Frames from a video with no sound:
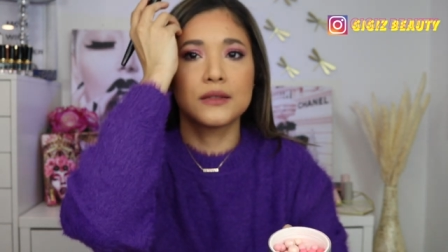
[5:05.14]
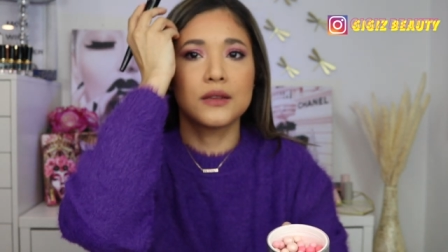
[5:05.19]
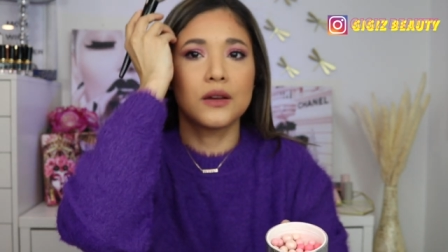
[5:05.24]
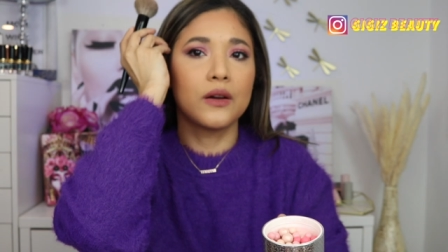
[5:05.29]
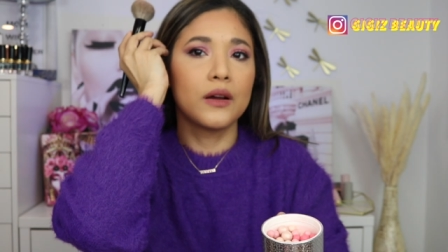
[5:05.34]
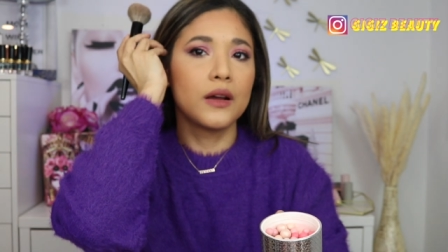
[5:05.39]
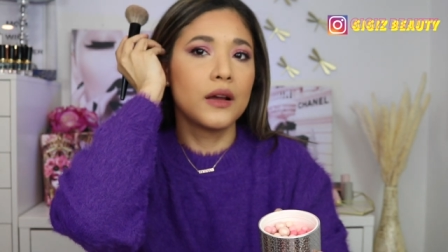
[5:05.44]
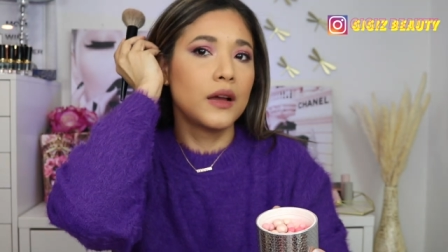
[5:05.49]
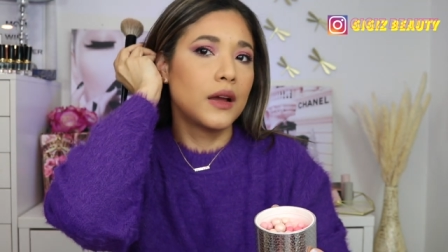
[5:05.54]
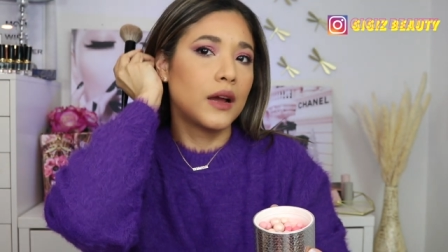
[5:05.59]
So
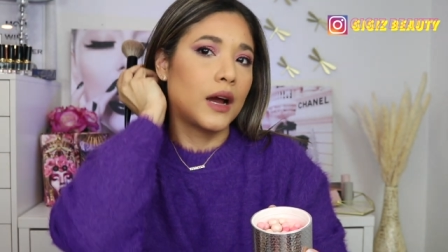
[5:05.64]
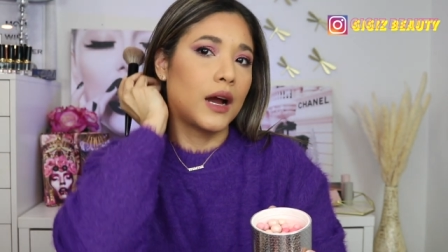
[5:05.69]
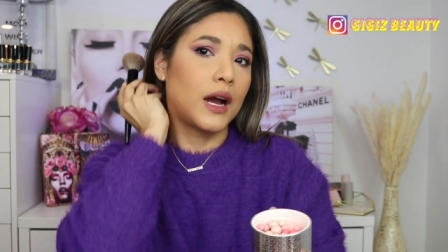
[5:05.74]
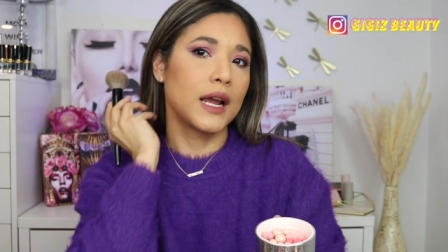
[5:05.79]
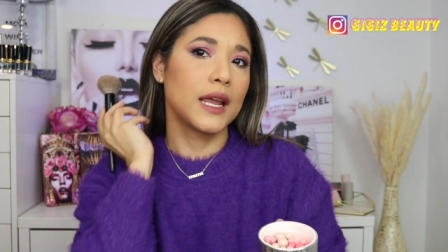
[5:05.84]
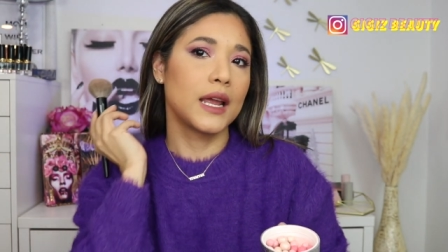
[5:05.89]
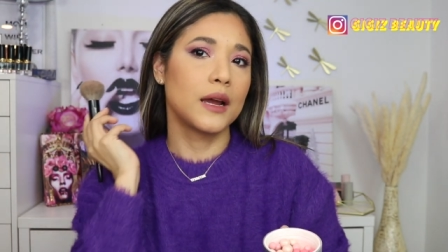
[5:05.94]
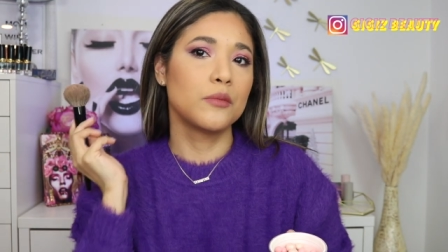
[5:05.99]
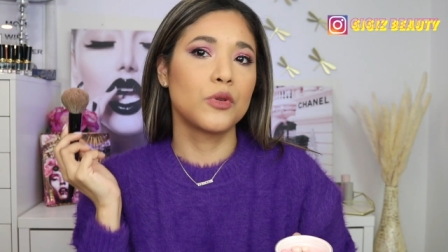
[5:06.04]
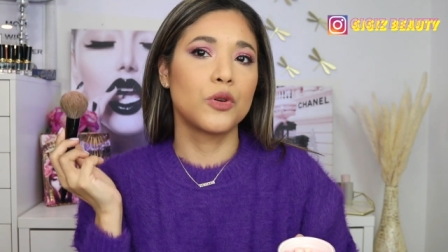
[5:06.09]

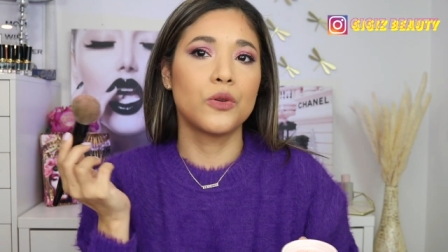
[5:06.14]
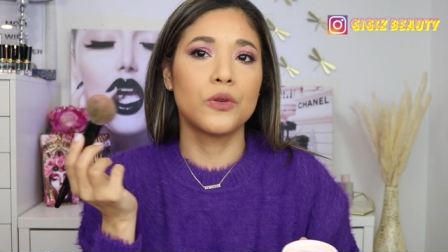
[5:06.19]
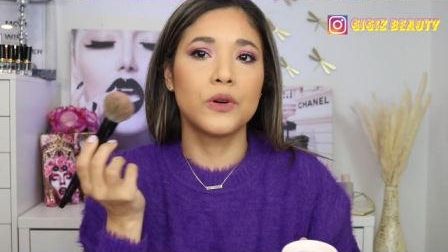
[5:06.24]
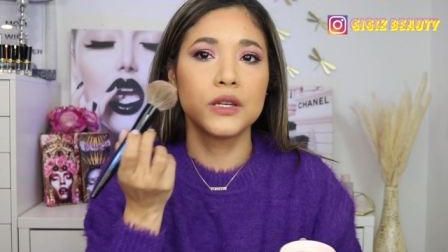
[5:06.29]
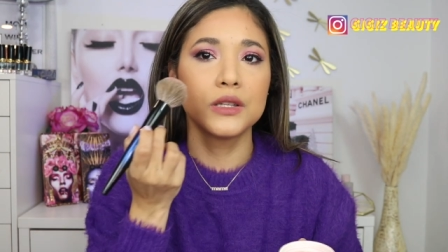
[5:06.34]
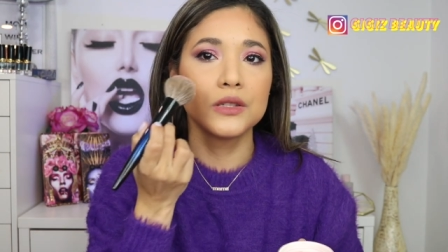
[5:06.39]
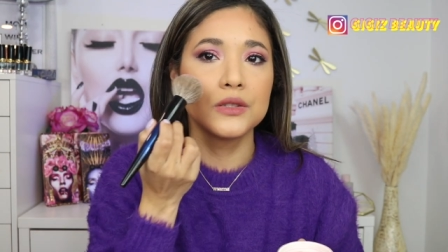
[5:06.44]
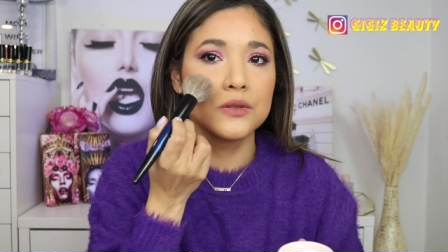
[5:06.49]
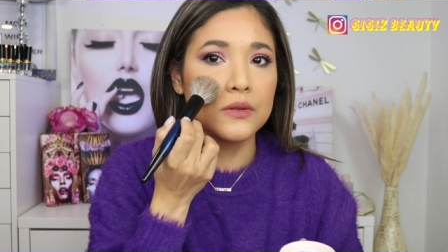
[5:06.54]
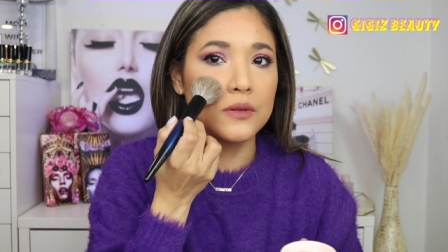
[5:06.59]
I am
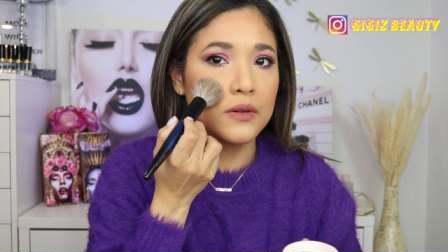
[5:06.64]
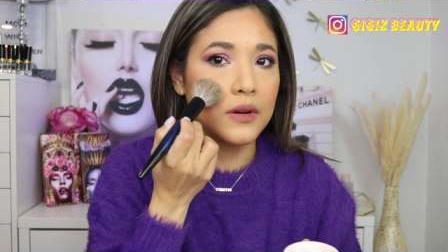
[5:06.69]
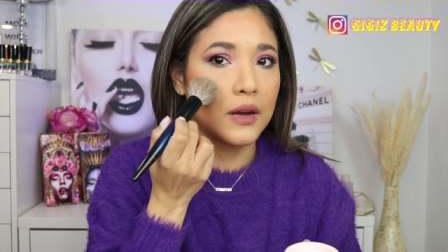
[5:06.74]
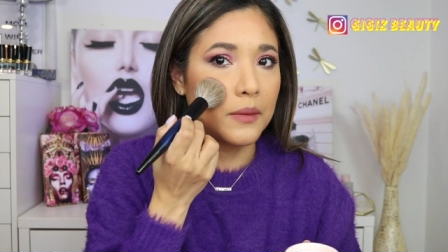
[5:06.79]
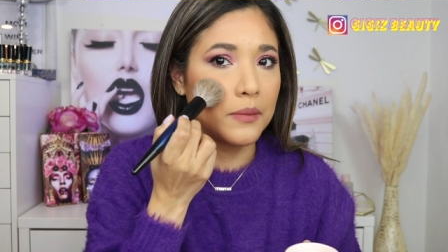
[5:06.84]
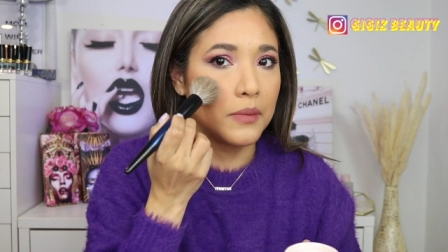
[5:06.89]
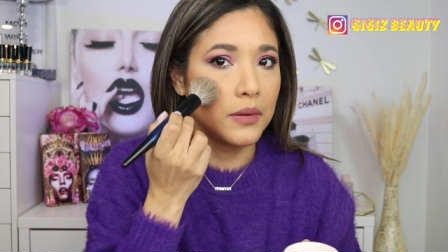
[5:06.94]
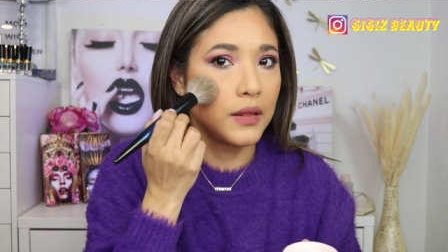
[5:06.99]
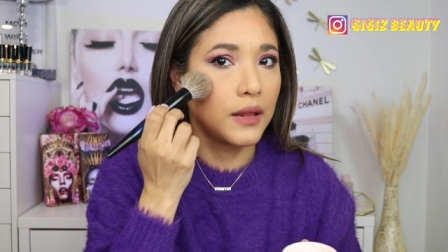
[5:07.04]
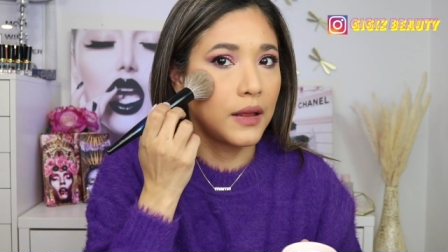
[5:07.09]
going to
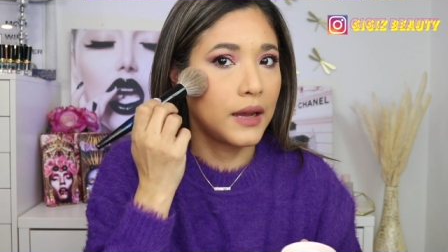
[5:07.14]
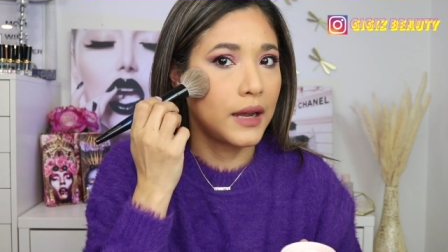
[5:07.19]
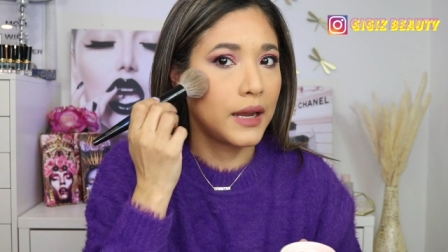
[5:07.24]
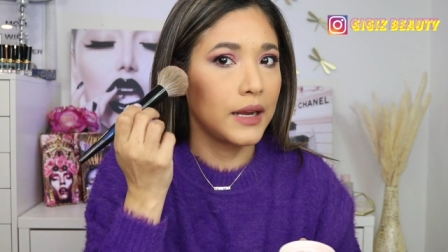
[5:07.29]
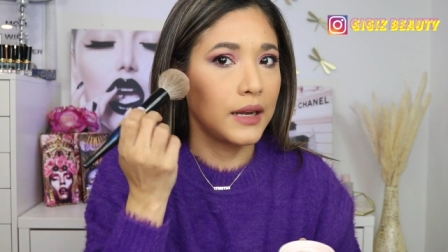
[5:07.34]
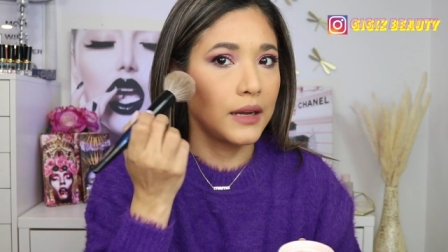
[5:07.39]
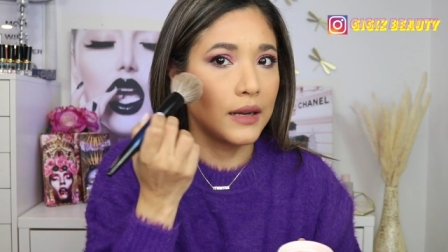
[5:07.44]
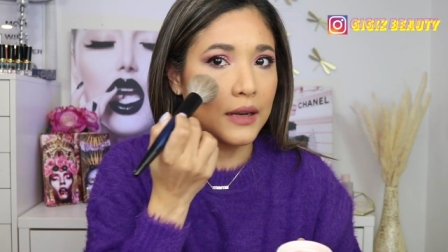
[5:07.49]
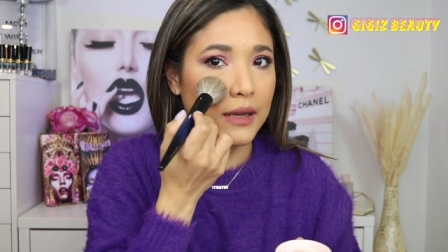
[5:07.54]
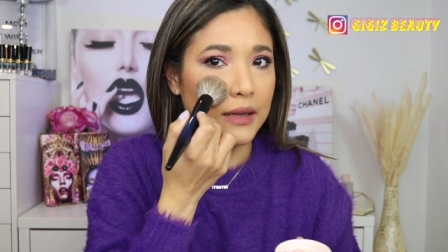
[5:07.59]

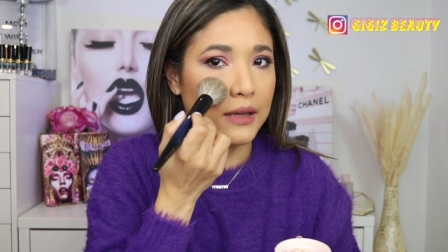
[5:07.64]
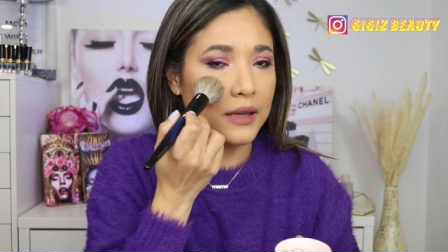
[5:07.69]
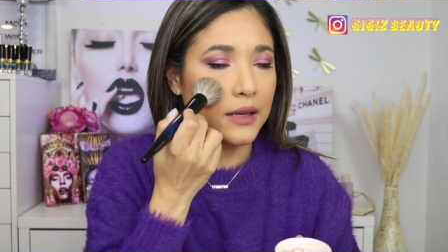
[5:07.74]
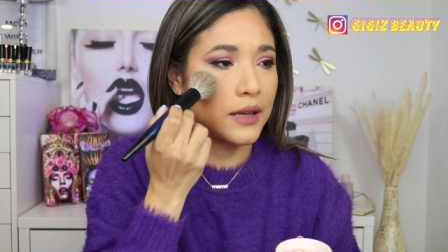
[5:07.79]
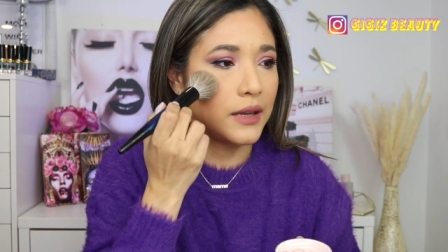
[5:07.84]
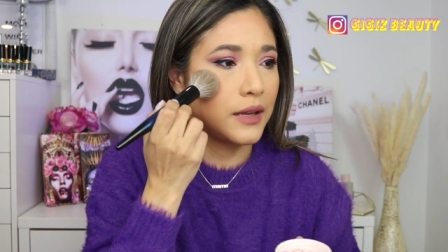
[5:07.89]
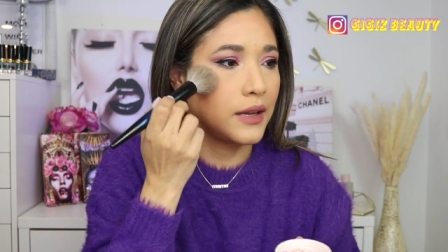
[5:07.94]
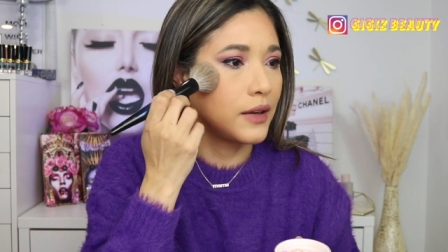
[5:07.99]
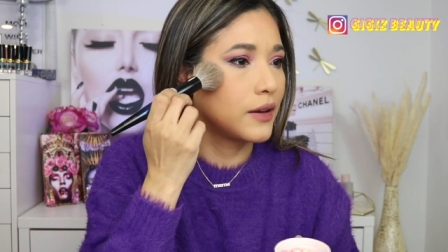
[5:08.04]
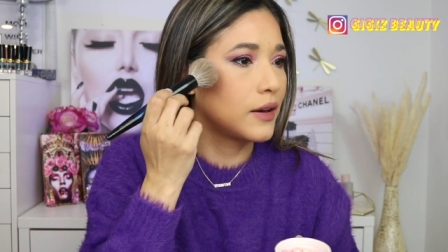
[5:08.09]
apply like
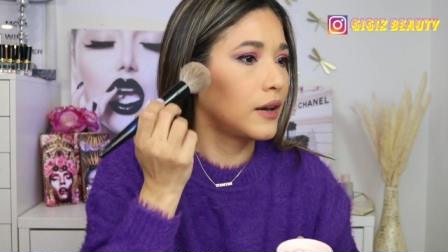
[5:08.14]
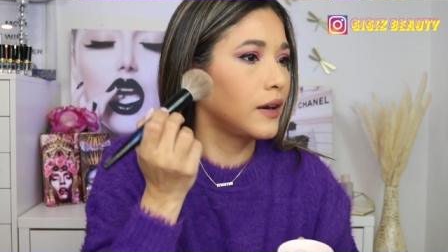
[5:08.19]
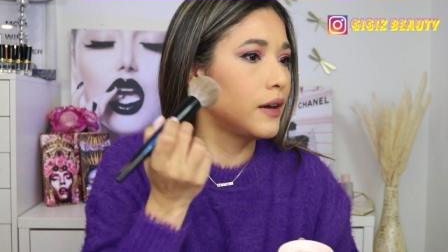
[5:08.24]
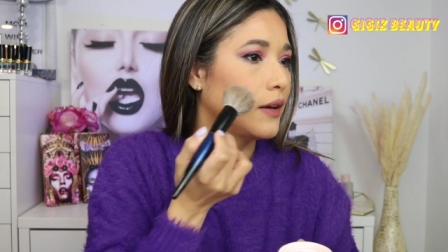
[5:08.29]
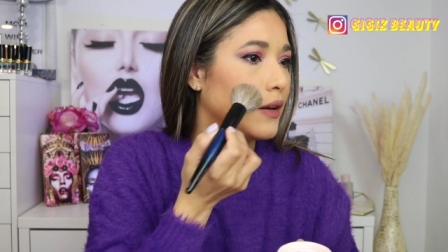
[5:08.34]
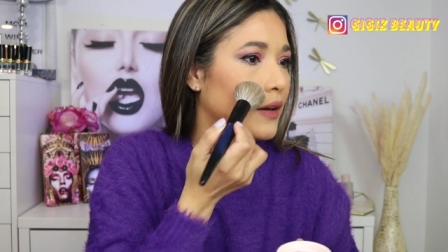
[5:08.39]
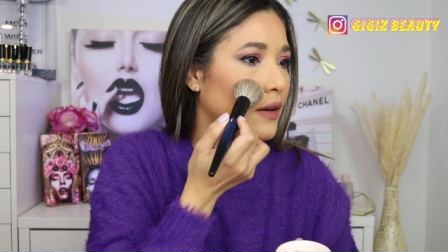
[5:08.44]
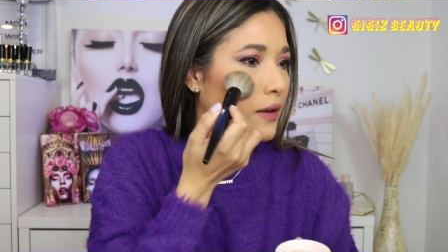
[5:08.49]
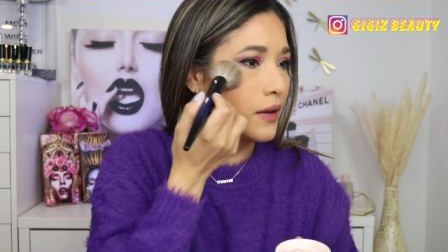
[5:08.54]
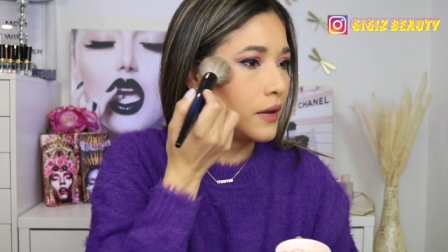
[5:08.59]

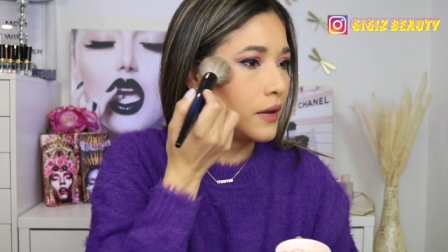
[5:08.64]
here.